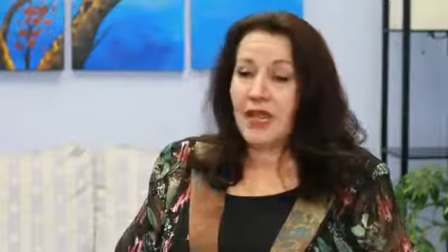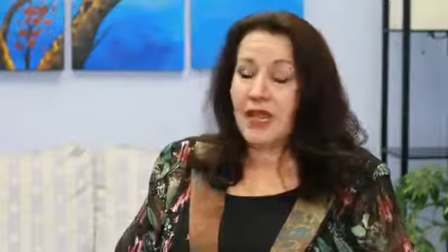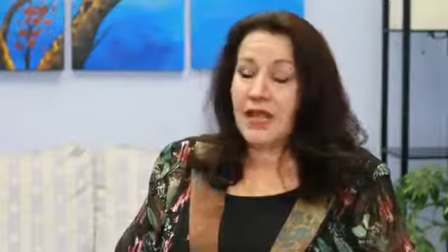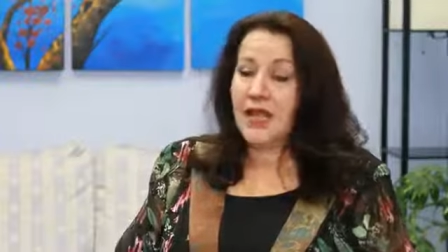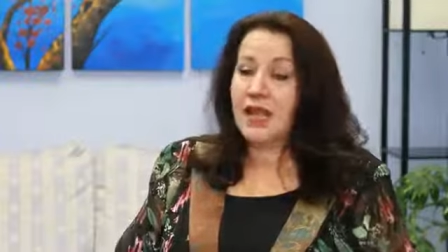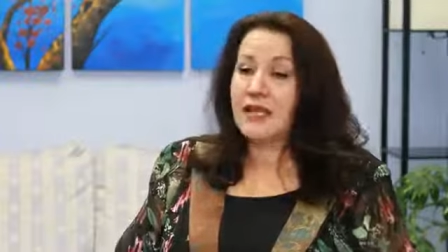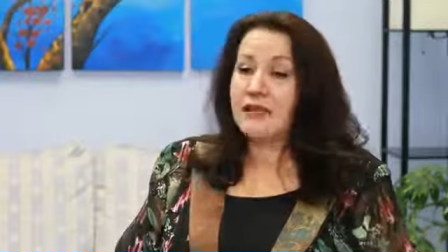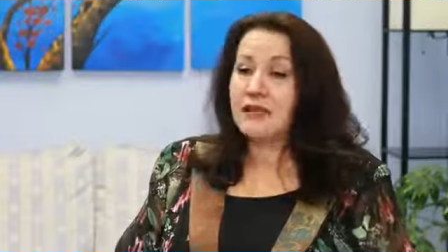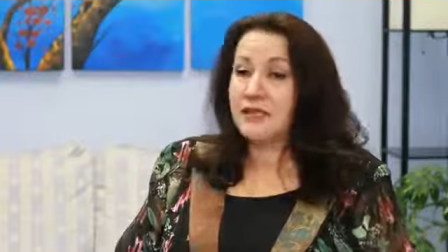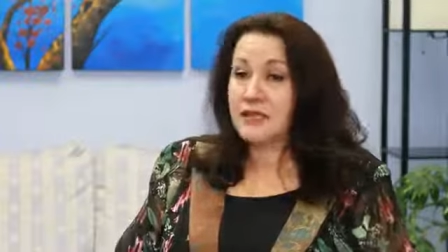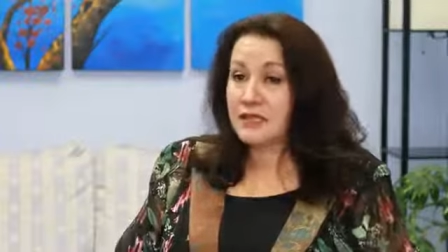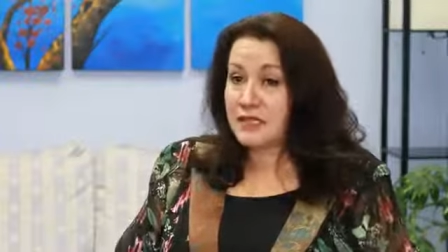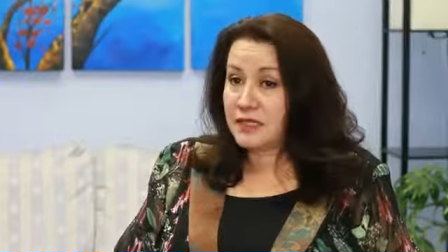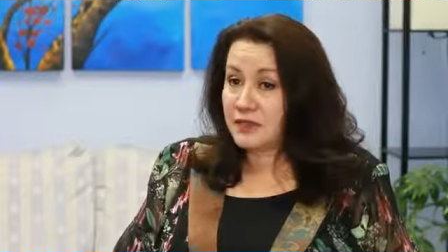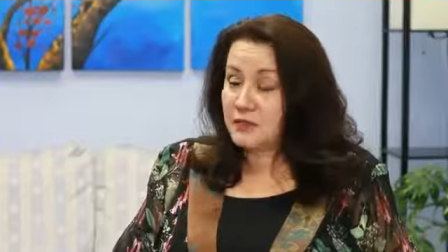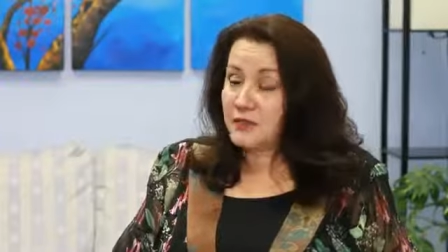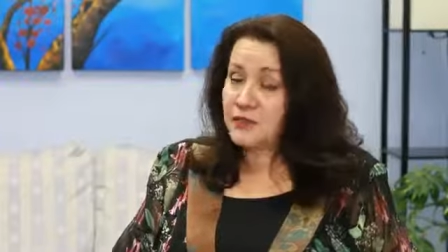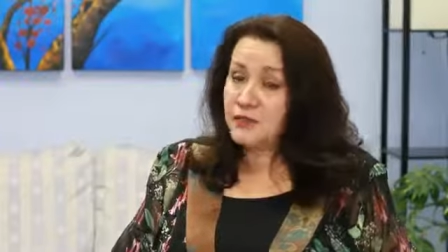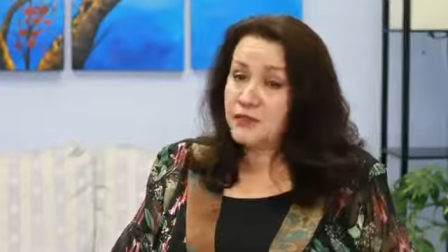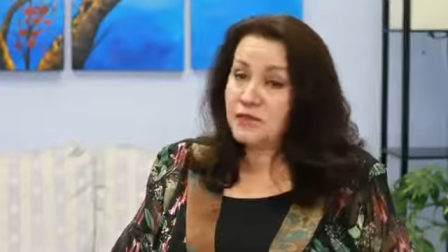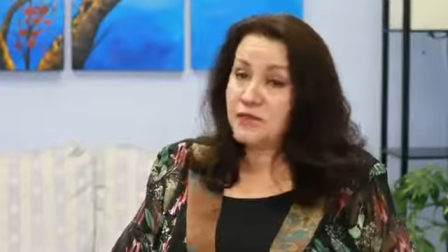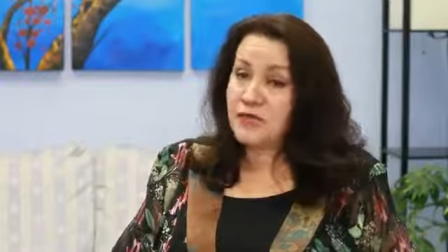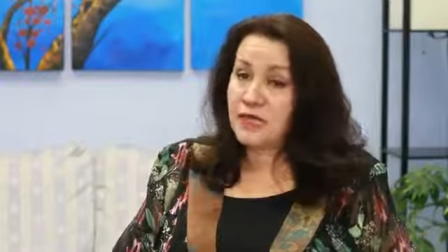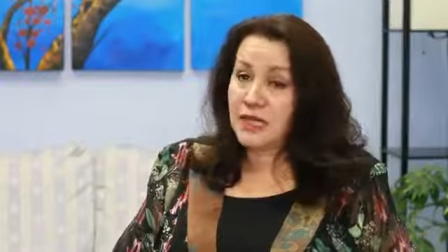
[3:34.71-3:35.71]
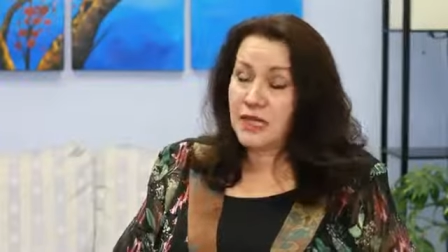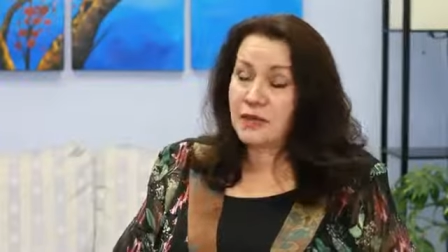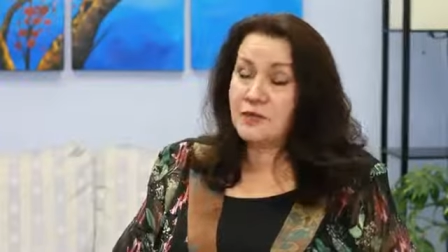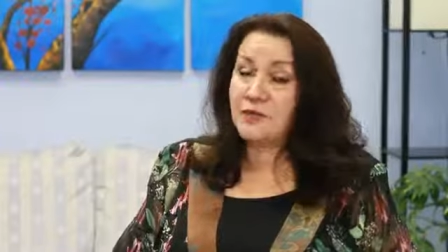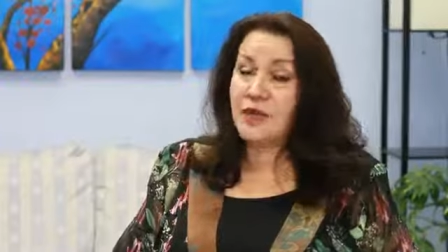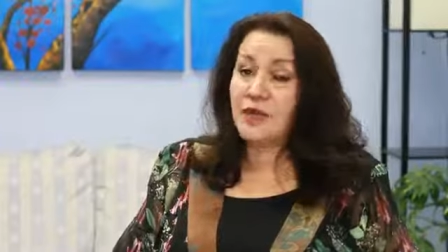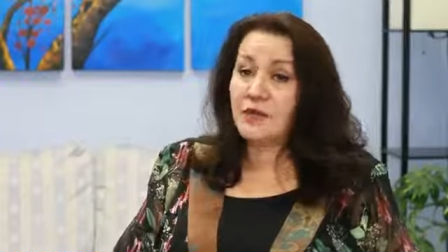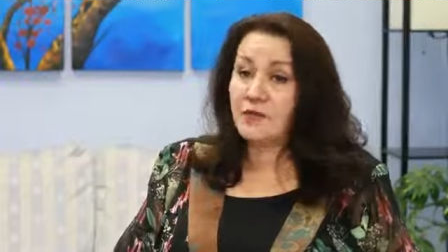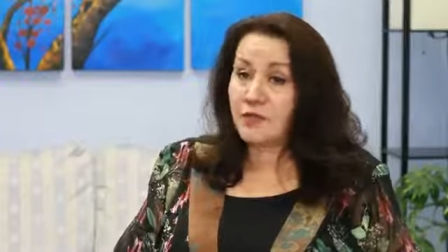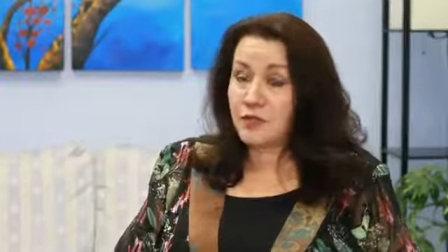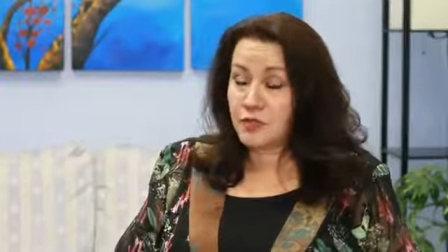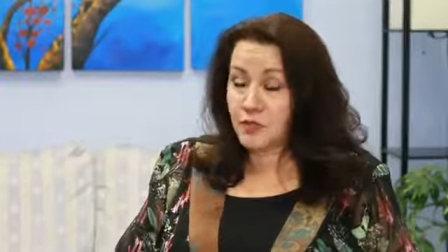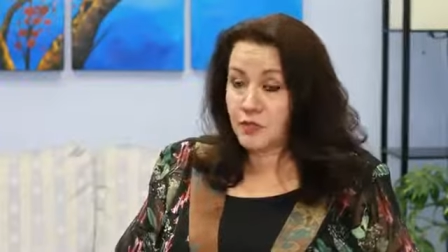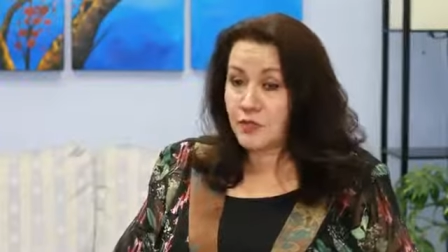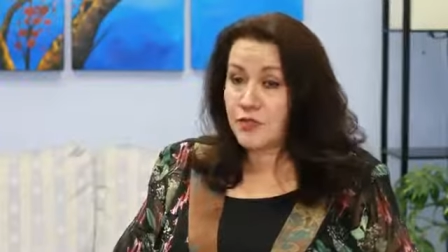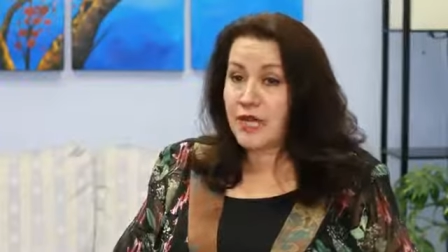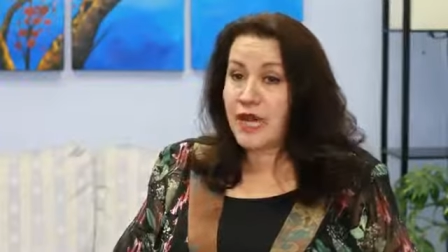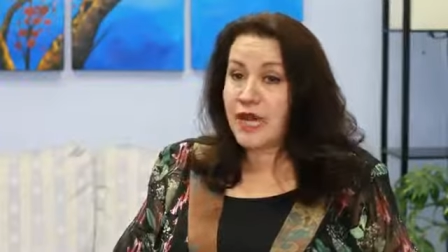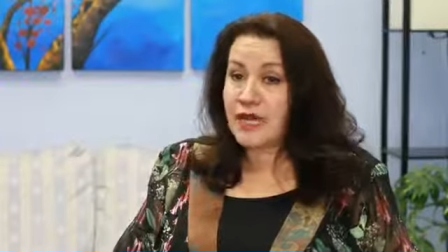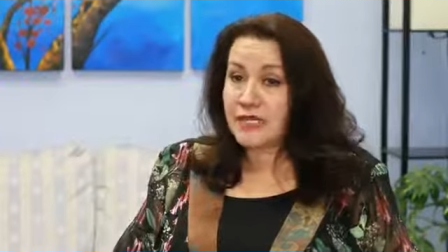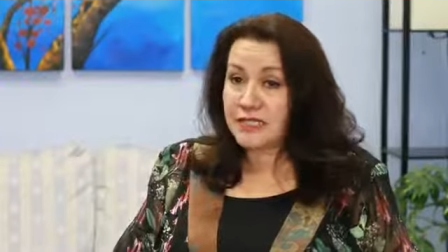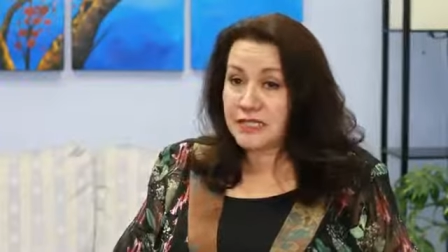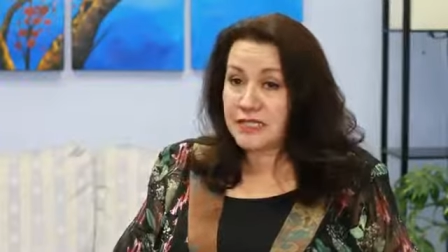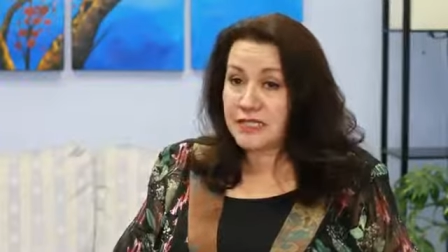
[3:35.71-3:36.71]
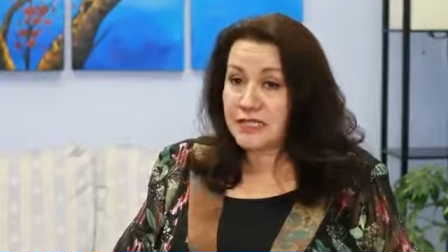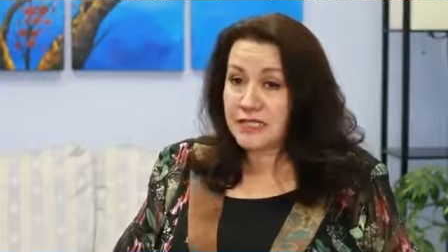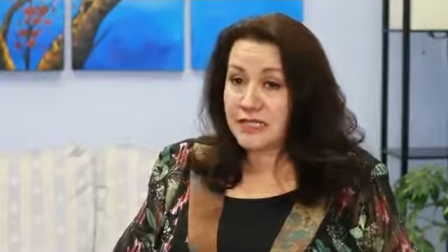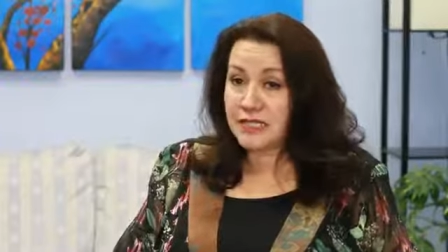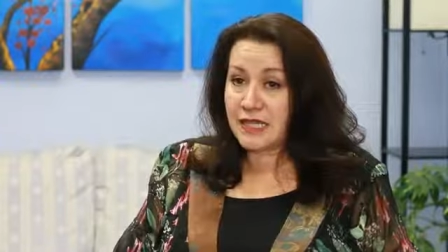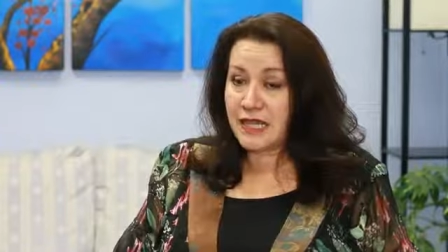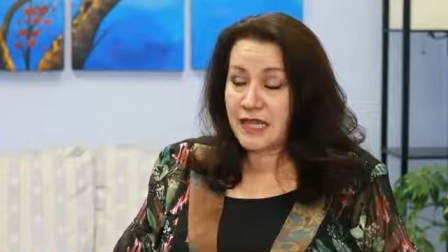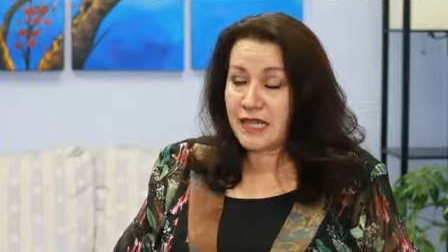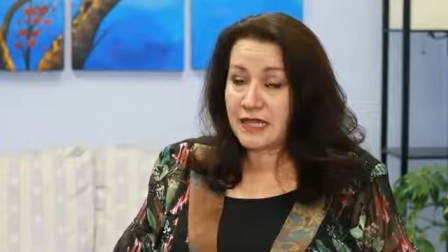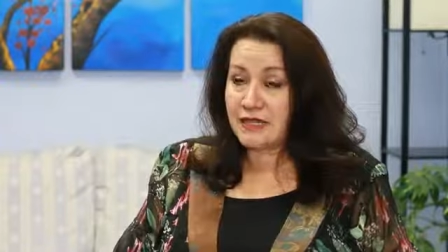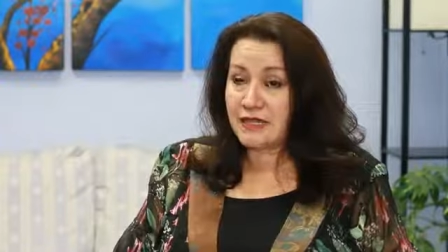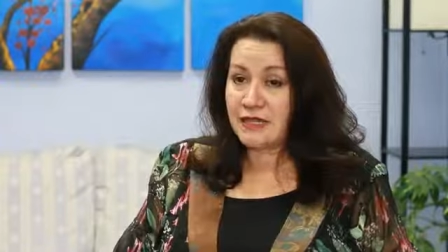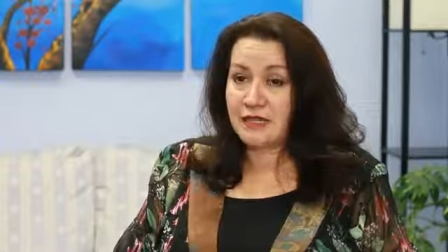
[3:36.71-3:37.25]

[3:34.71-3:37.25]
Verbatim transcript: and that the, the young man was reacting to that